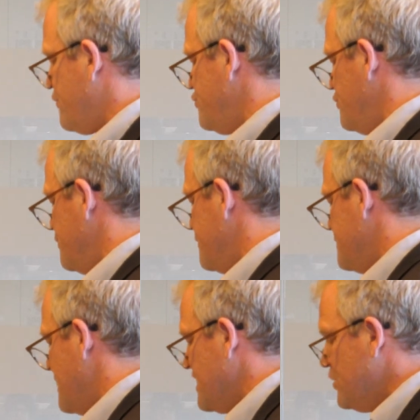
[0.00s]
for
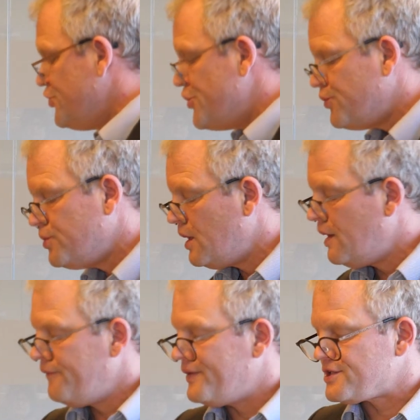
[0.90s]
Jews, that he knew
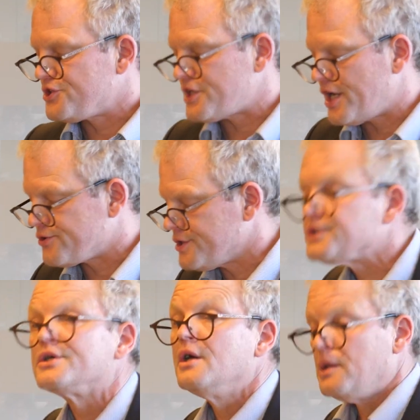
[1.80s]
that the
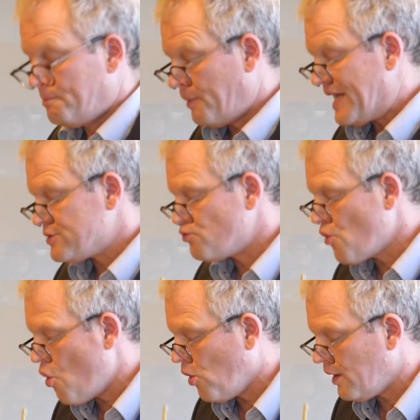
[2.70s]
citrus plays a
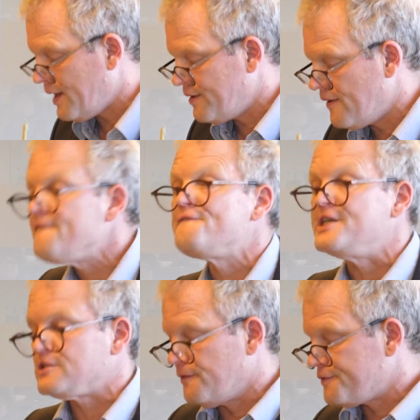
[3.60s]
role in the
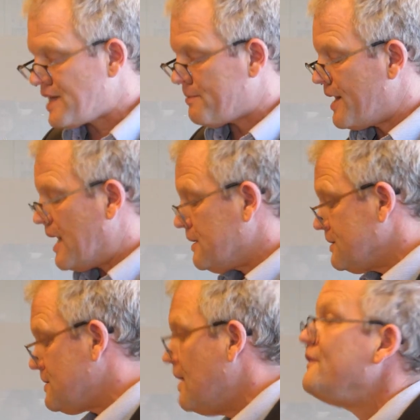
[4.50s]
Feast of
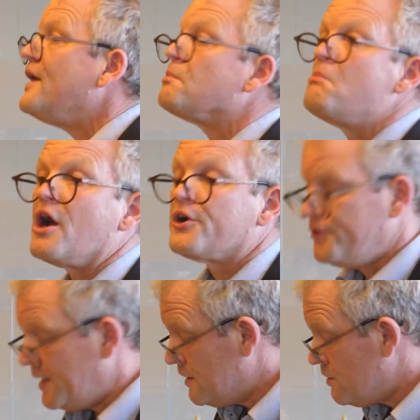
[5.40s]
Tabernacles, that
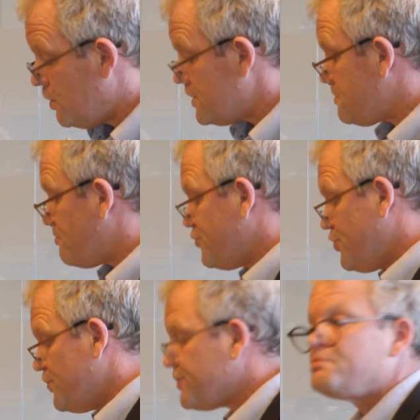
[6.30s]
margarine was
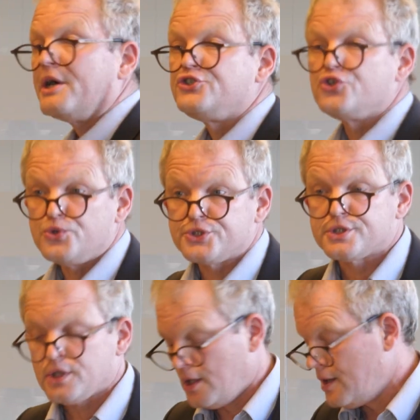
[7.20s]
produced by
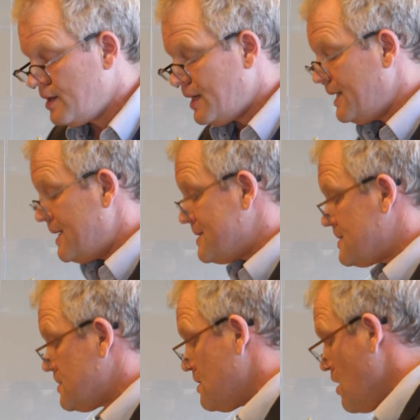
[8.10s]
Jews in
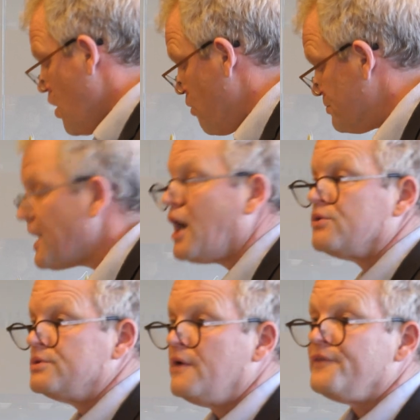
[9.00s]
his
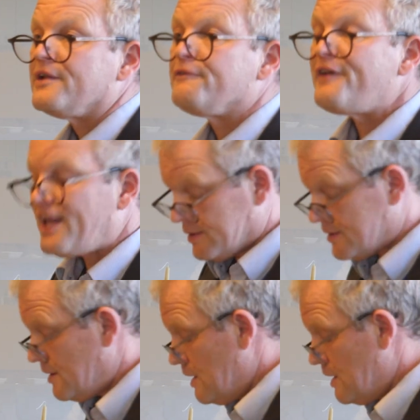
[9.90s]
hometown, that felt